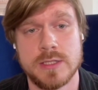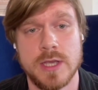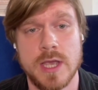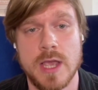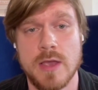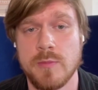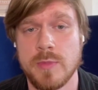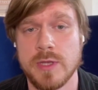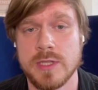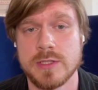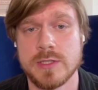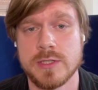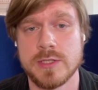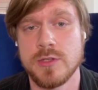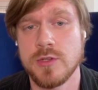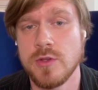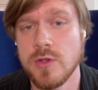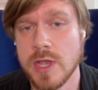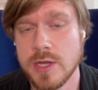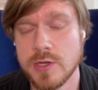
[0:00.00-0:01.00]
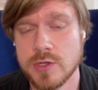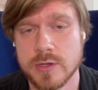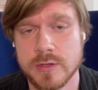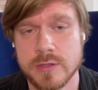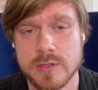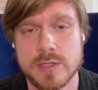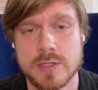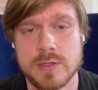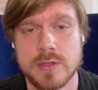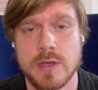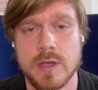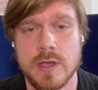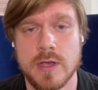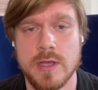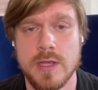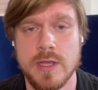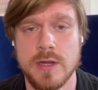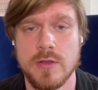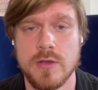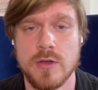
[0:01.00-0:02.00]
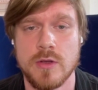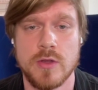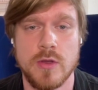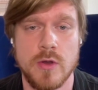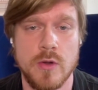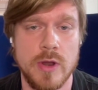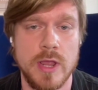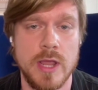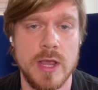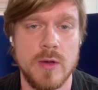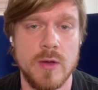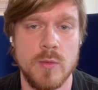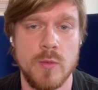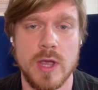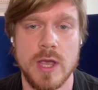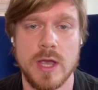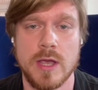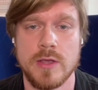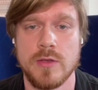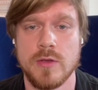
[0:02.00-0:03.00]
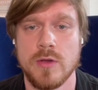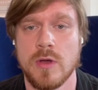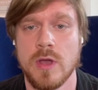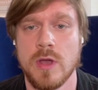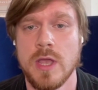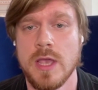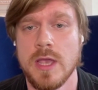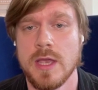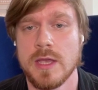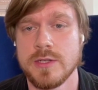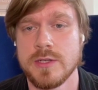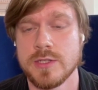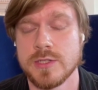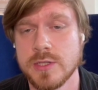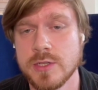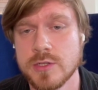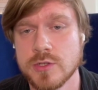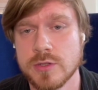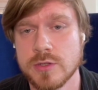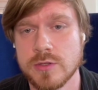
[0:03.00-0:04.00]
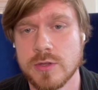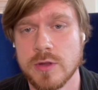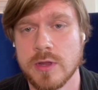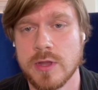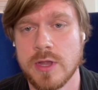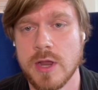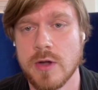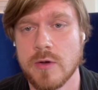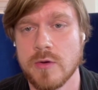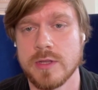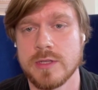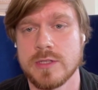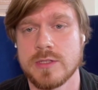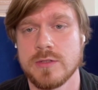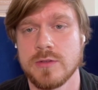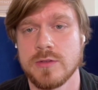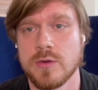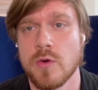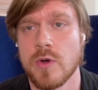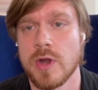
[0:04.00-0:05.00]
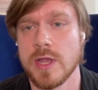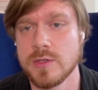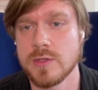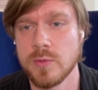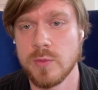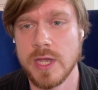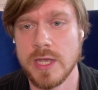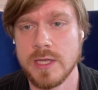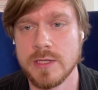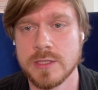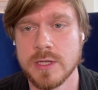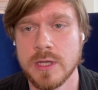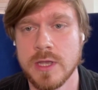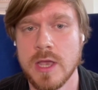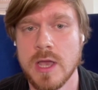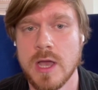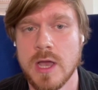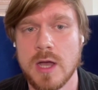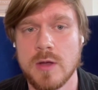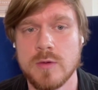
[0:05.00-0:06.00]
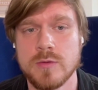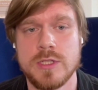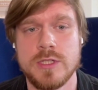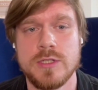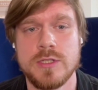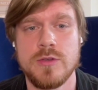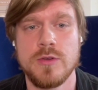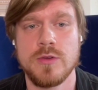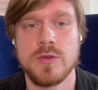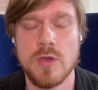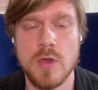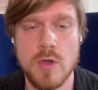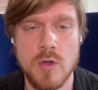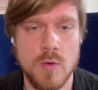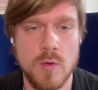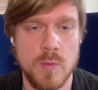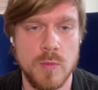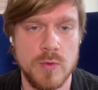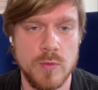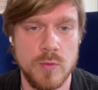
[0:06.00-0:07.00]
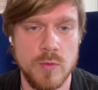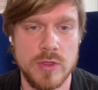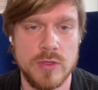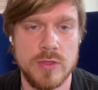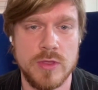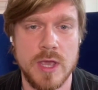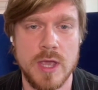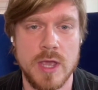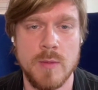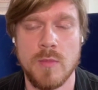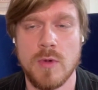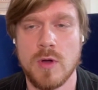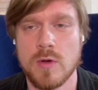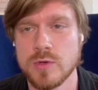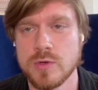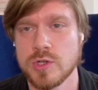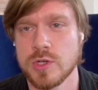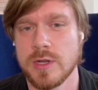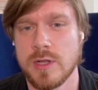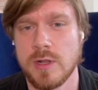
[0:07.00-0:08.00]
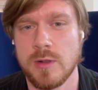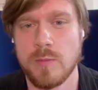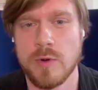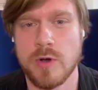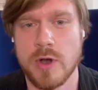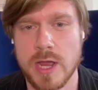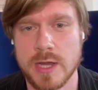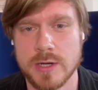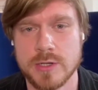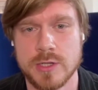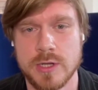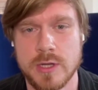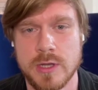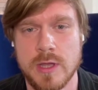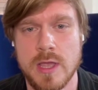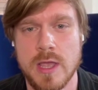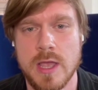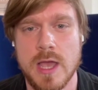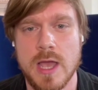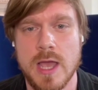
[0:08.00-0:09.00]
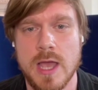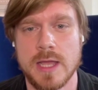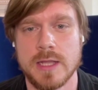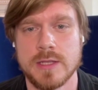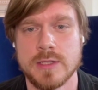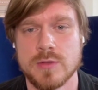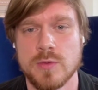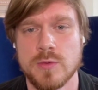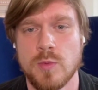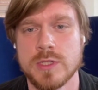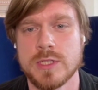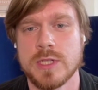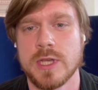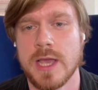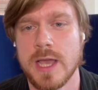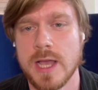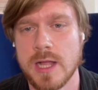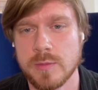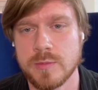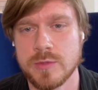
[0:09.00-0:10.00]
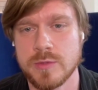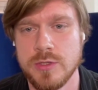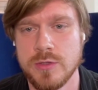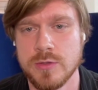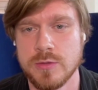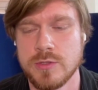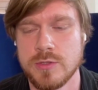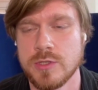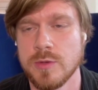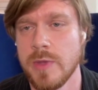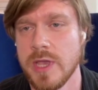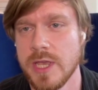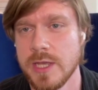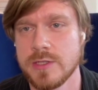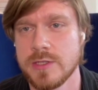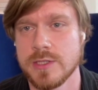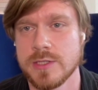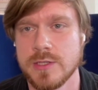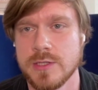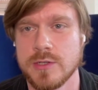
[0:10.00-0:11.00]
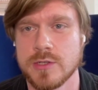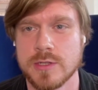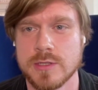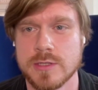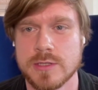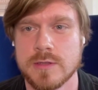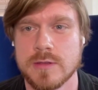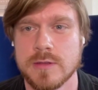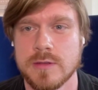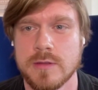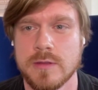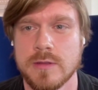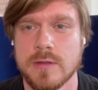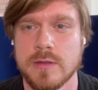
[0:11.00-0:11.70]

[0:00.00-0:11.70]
have been situations in your career where your decision carried great weight. How did you cope with the emotional pressure, and what helped you to make decisions?